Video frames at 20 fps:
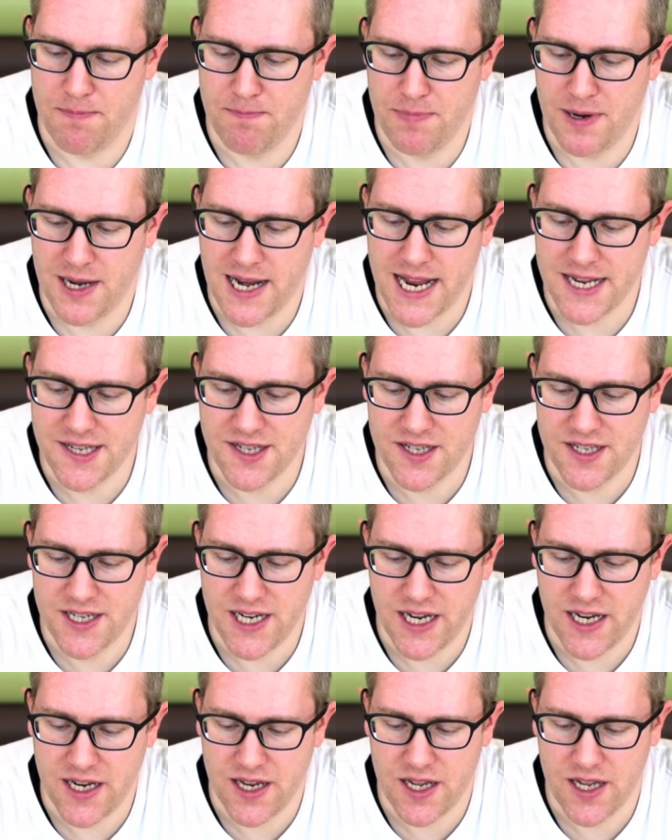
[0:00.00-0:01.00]

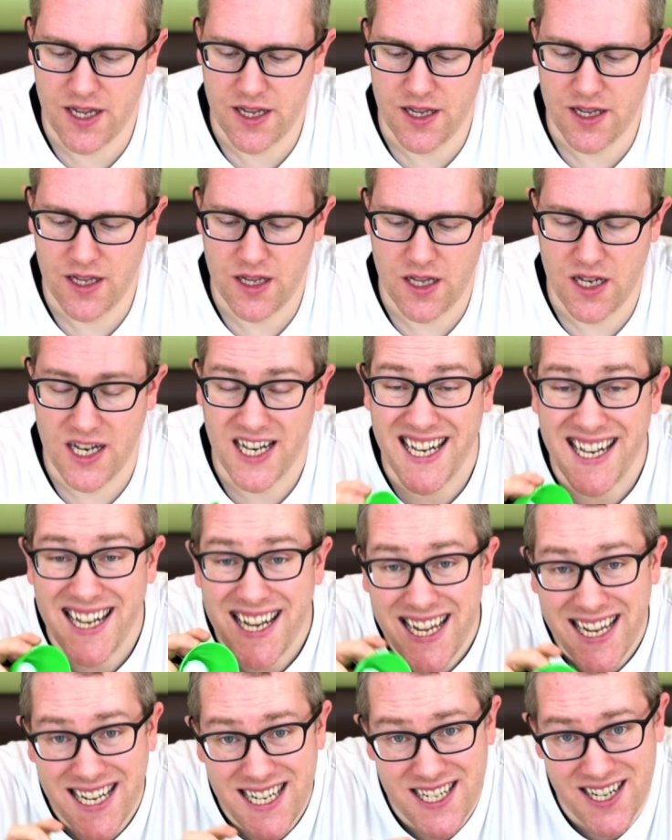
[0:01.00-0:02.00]
plastic
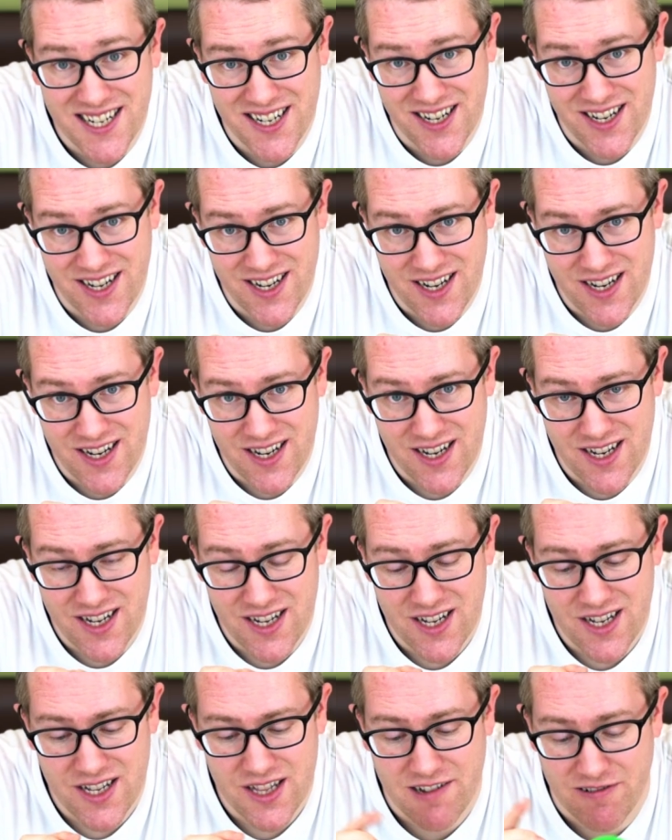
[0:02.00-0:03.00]
lid.
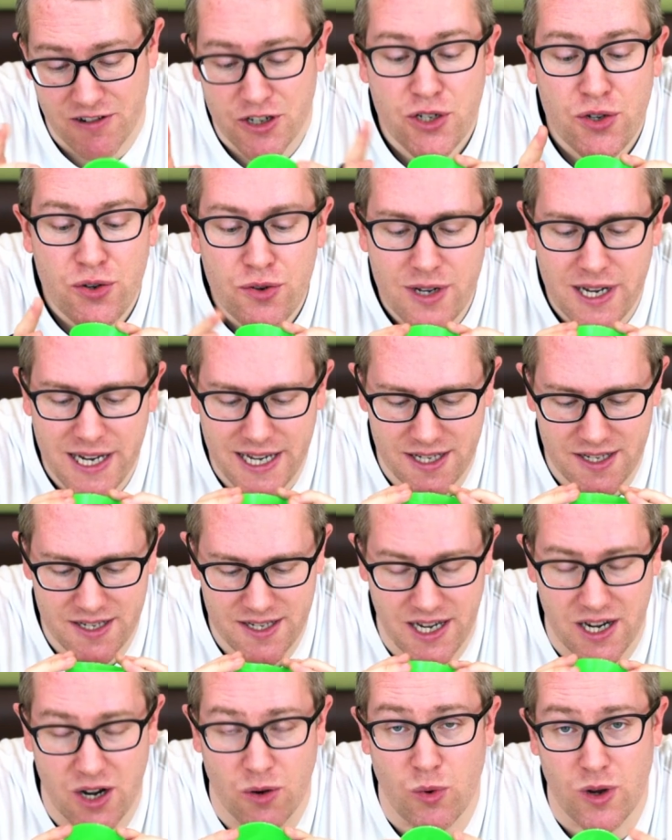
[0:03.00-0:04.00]
There are two lids
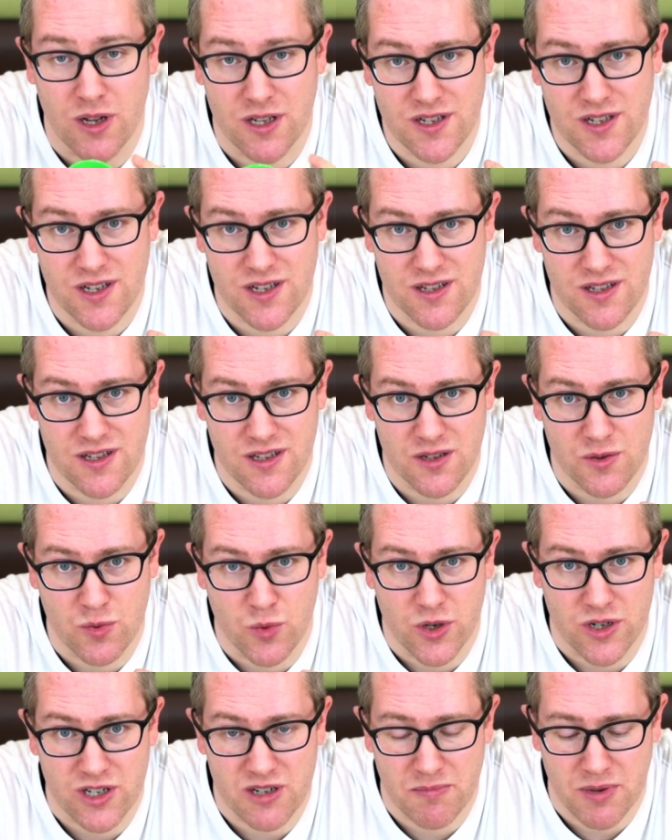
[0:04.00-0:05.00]
in a Watson's
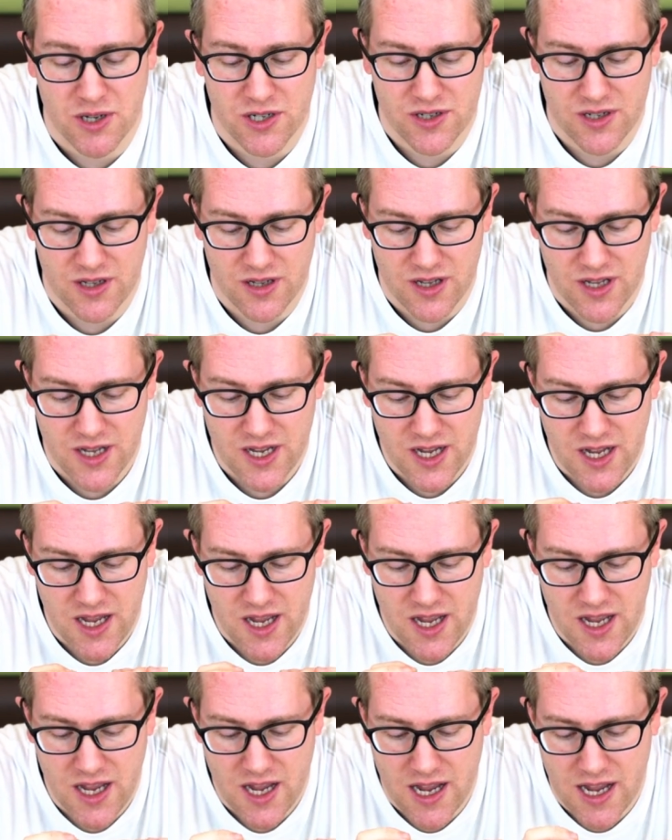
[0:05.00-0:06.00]
water bottle.
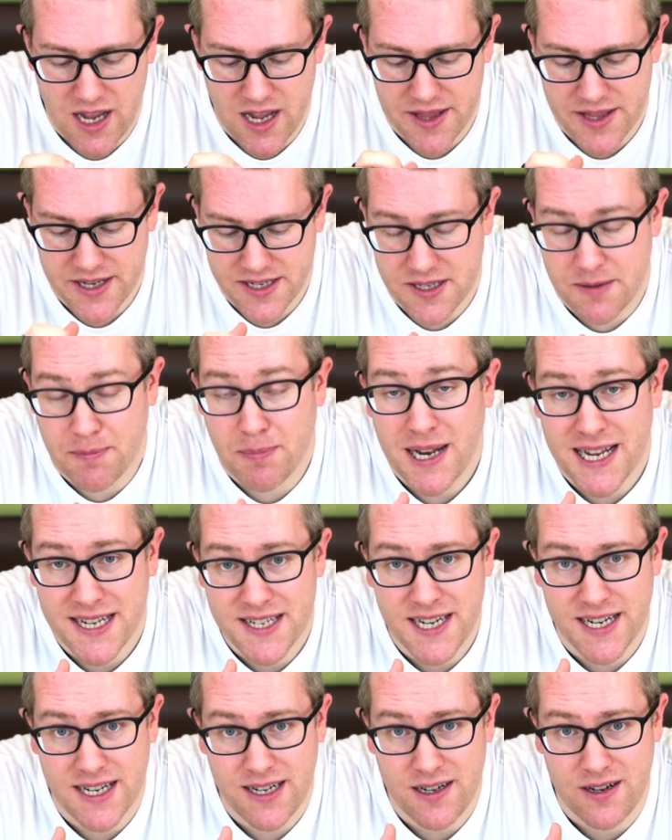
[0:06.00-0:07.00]
There's
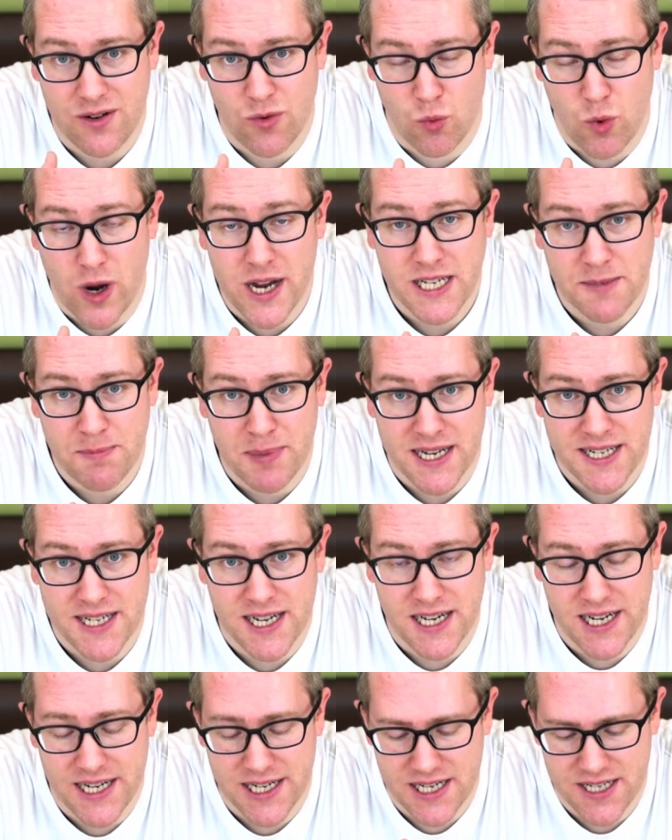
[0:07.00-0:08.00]
the white
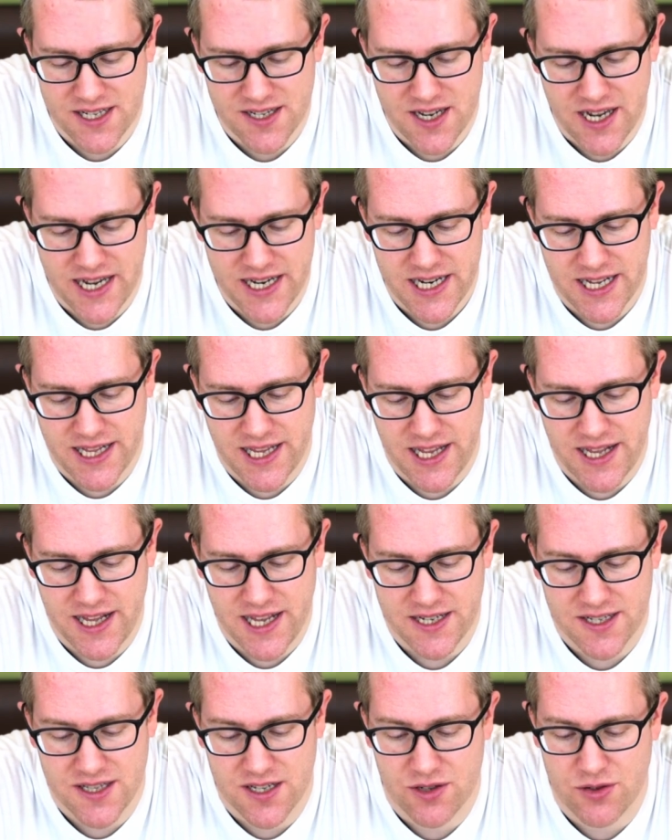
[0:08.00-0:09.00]
plastic lid inside, and then
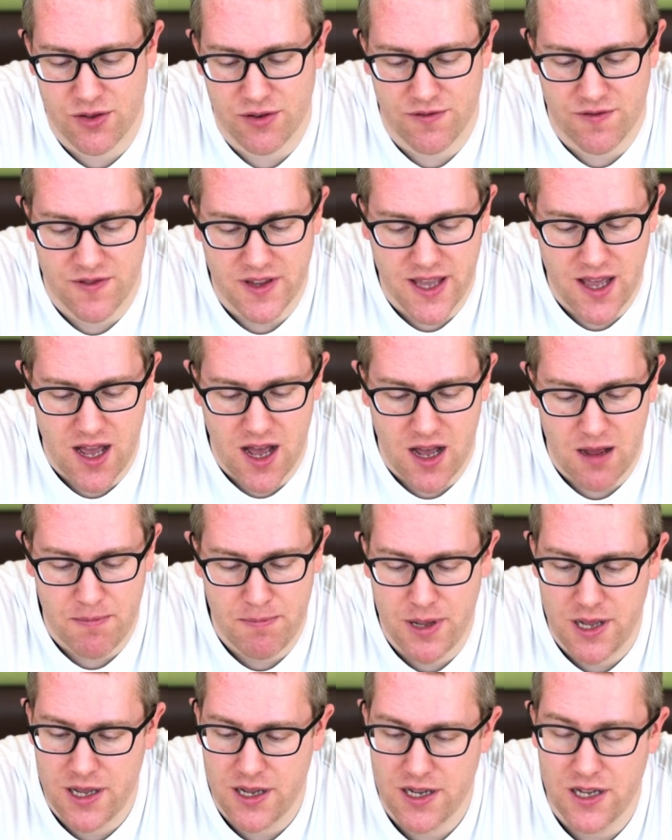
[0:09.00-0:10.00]
there's the sort of
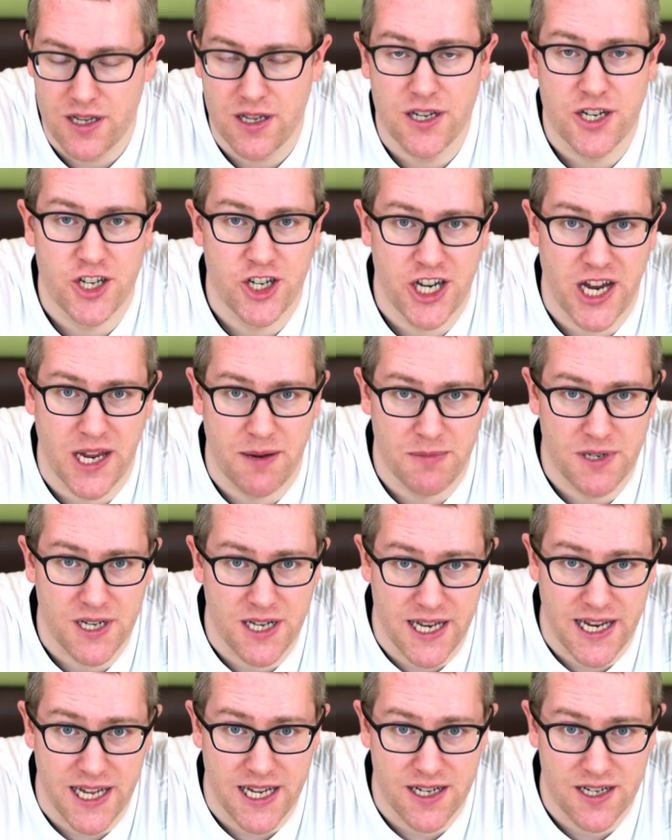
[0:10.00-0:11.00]
cup-shaped
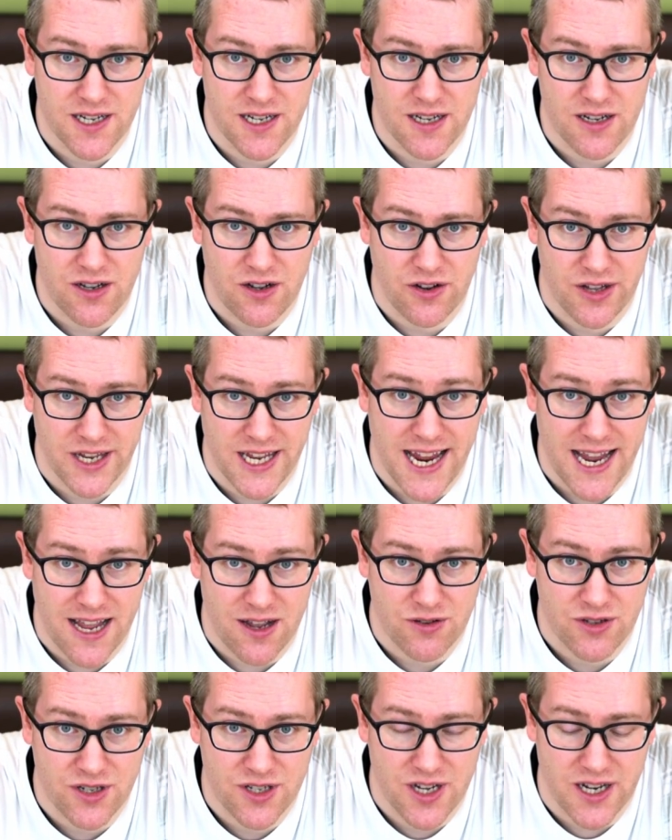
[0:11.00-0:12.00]
lid on the
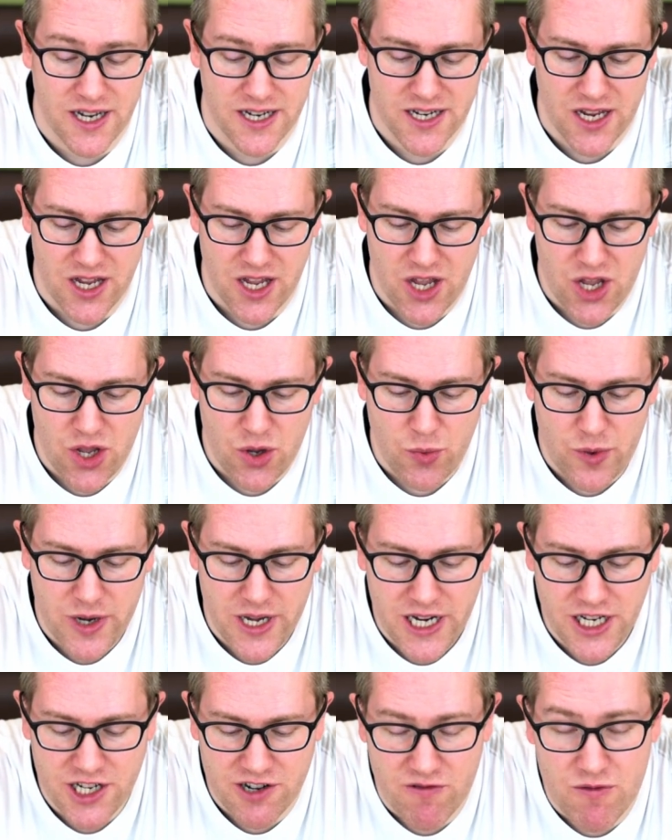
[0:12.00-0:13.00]
outside. We
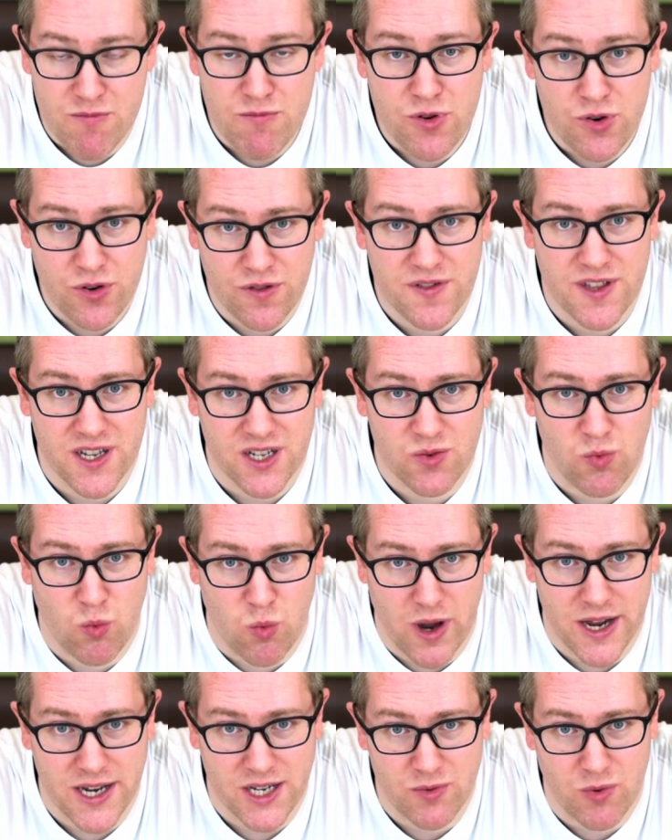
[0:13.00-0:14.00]
need to remove this
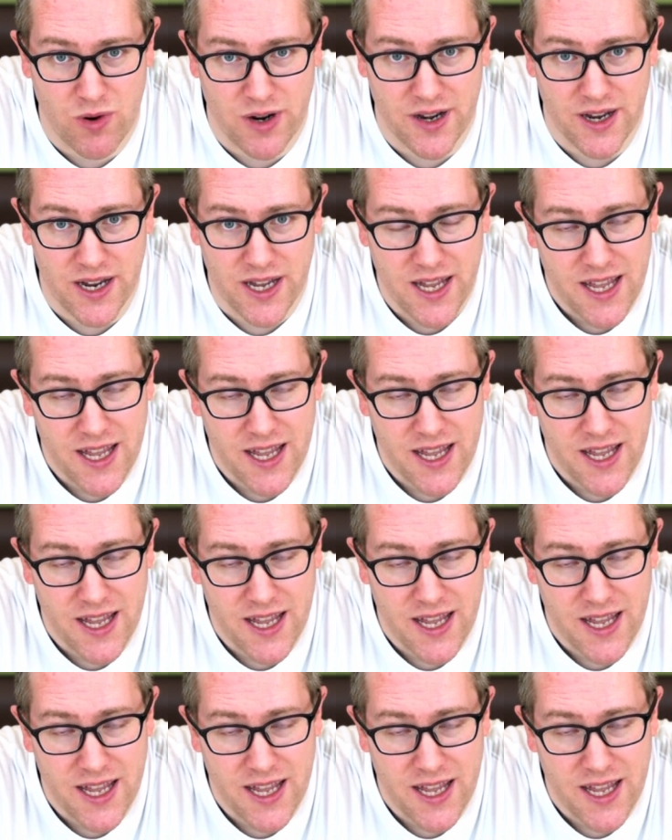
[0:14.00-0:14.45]
white one.